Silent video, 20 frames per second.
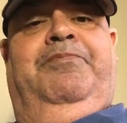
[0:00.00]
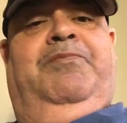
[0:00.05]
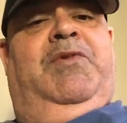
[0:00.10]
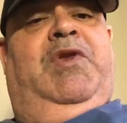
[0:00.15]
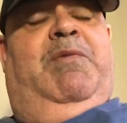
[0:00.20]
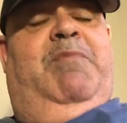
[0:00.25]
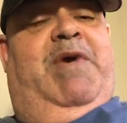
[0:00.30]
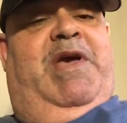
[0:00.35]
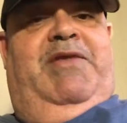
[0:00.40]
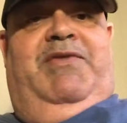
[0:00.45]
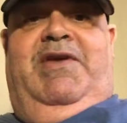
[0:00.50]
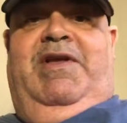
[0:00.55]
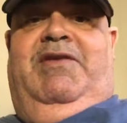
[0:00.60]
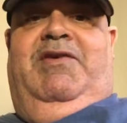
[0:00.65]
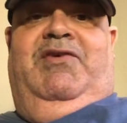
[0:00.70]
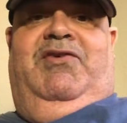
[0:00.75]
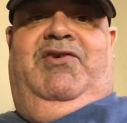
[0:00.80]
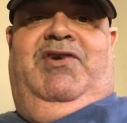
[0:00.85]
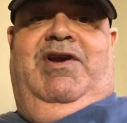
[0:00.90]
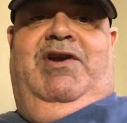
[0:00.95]
You may think
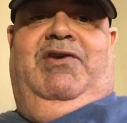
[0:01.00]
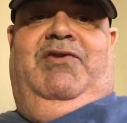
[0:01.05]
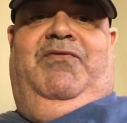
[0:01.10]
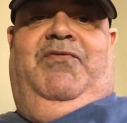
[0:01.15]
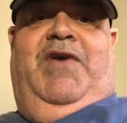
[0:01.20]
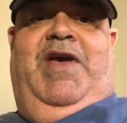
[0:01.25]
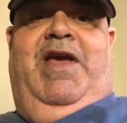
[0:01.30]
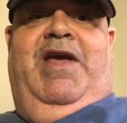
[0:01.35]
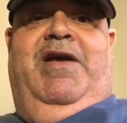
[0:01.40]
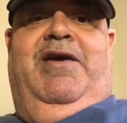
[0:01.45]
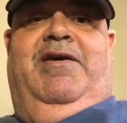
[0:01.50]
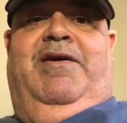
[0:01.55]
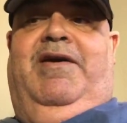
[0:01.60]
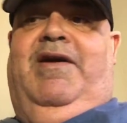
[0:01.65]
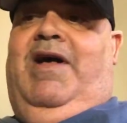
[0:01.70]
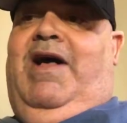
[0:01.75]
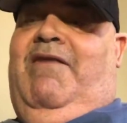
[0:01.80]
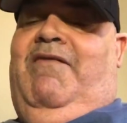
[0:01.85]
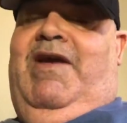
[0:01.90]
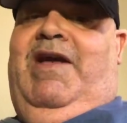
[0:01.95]
this shit is fake?
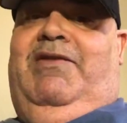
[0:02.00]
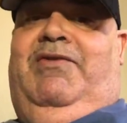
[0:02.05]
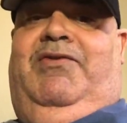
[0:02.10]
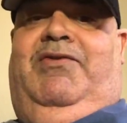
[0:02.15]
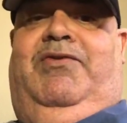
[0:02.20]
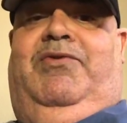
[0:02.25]
I've had